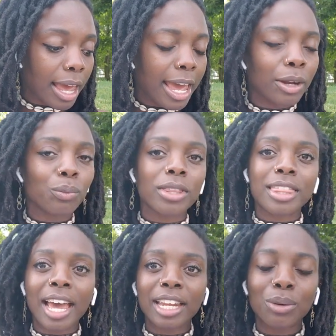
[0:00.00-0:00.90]
And with
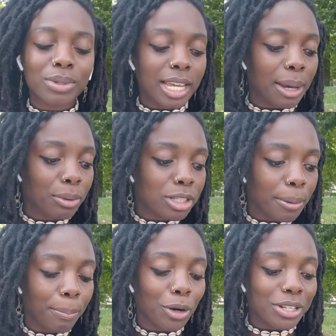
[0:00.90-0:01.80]
that, he was able to
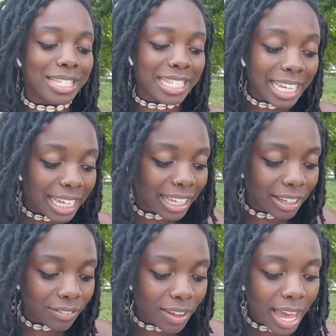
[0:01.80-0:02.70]

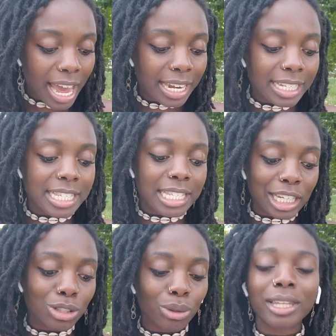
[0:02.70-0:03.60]
perceive and
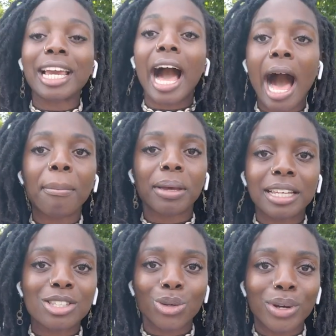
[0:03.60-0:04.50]
instinctually hop
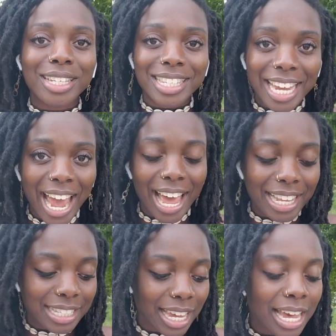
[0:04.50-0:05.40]
into his
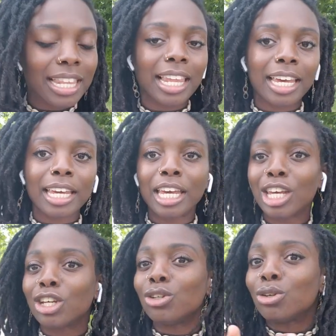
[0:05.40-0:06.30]
task. Like,
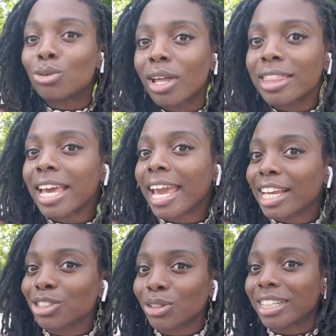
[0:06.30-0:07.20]
he knew that the
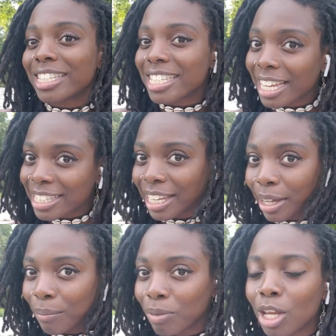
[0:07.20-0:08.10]
angel had sent
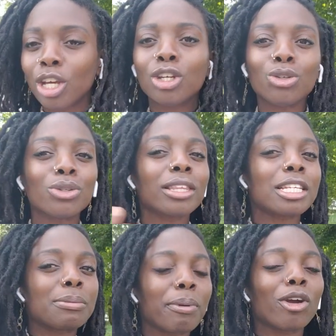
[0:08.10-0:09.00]
him. He knew that
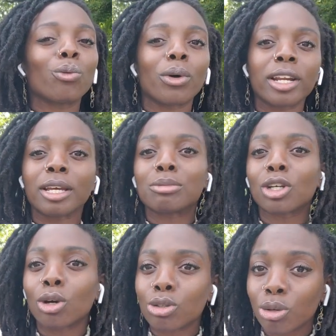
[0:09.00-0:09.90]
the Spirit wanted him to
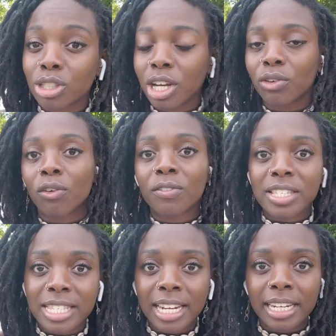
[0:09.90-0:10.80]
go to a general
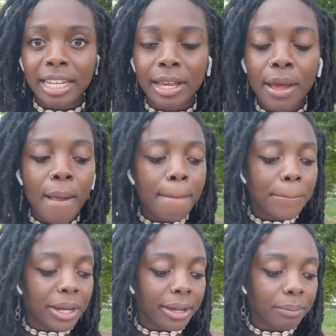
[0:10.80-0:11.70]
vicinity,
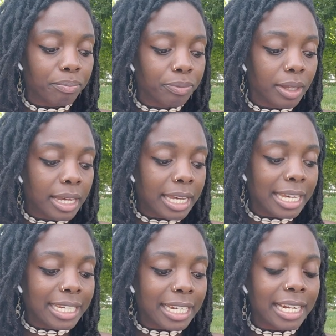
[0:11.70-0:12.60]
but
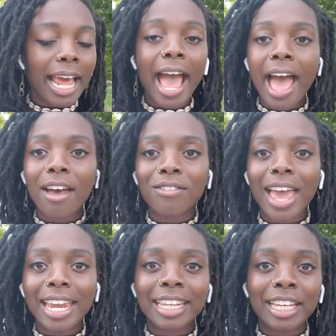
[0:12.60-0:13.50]
he didn't have
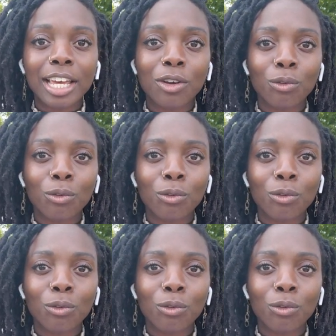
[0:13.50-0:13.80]
any